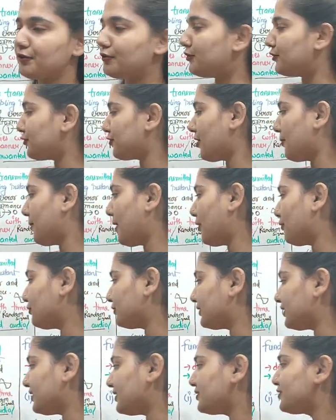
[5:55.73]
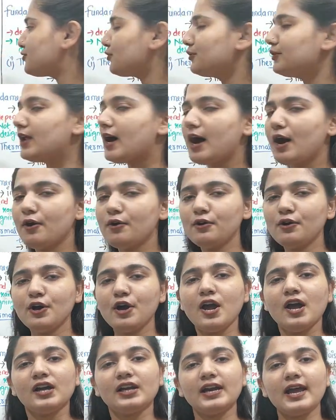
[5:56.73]
told you about these. So now,
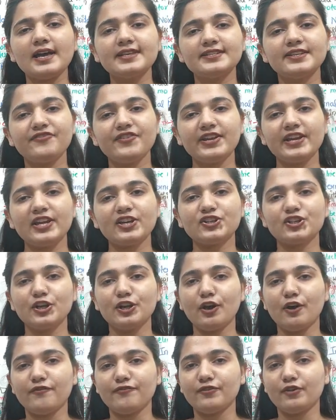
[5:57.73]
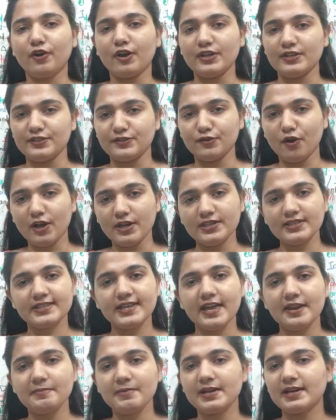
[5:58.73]
classification of noise. Noise
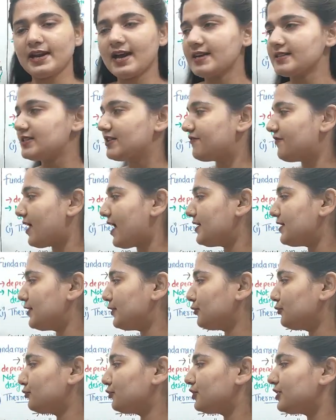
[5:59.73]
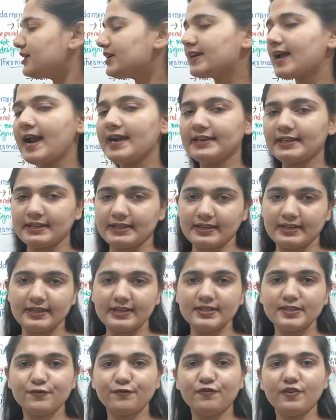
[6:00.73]
can be classified into three
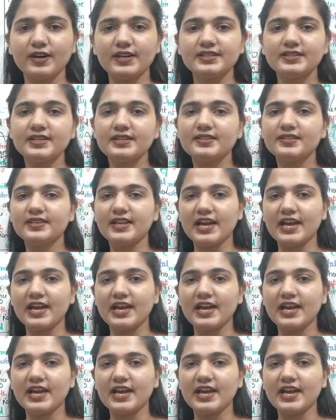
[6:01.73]
categories. First is